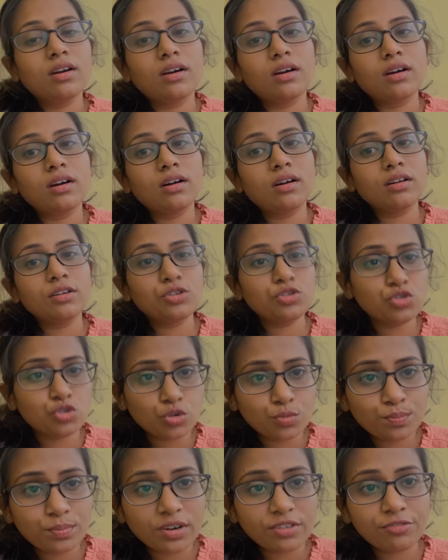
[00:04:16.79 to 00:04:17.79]

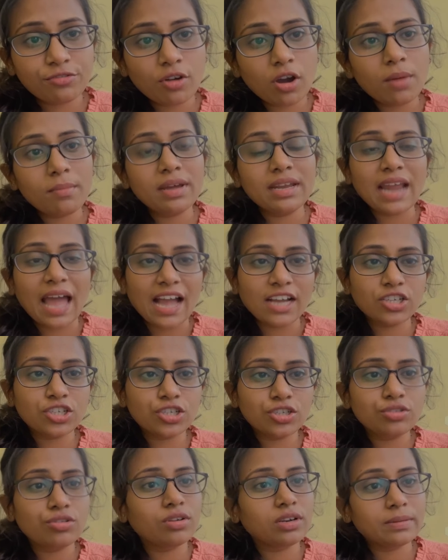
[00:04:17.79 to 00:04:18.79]
To perform an
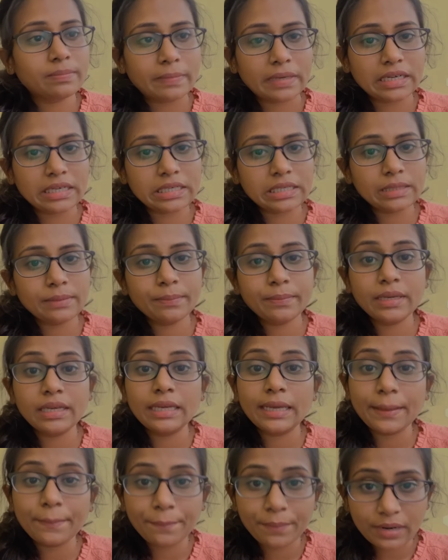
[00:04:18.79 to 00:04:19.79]
action on a button
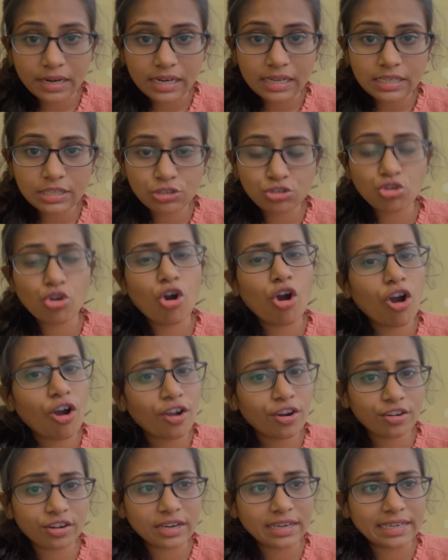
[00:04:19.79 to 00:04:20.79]
being pressed
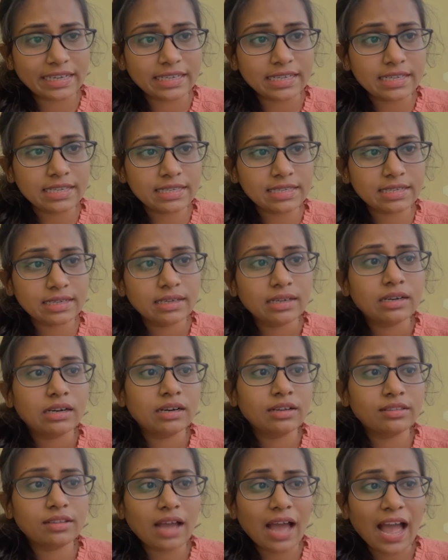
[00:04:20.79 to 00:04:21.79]
or released,
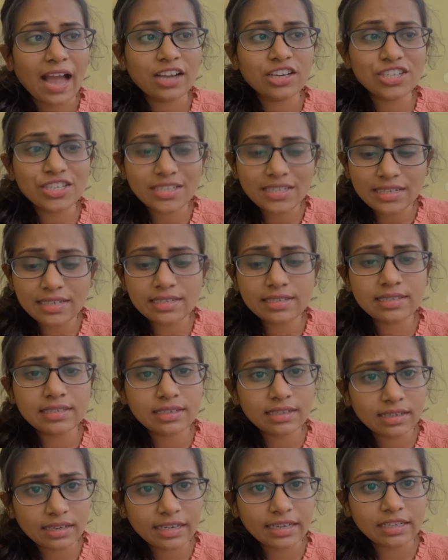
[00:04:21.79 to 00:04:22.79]
the action
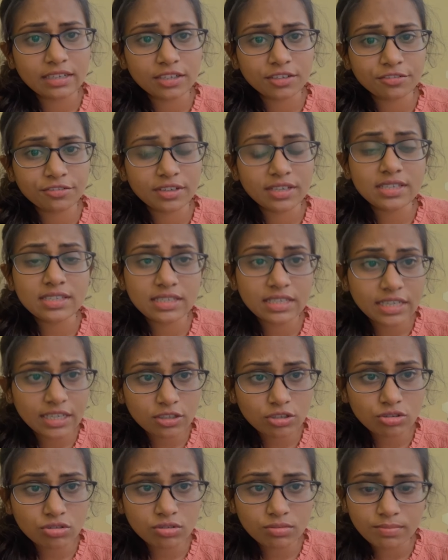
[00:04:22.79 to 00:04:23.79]
listener interface
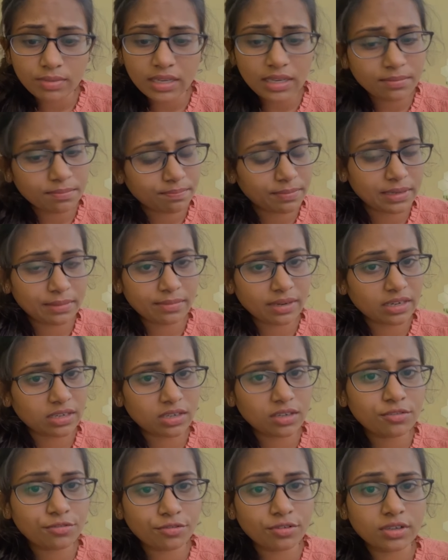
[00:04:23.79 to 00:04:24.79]
needs to be
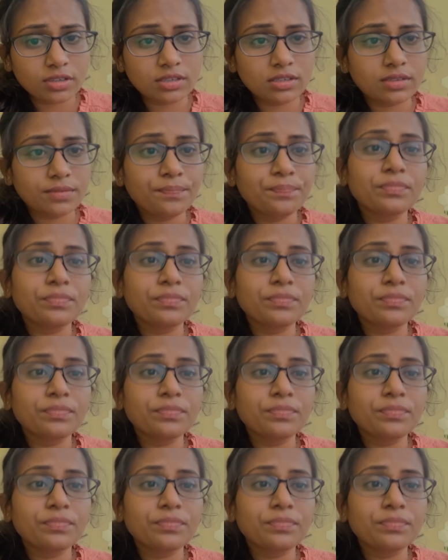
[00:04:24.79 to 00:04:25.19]
implemented first.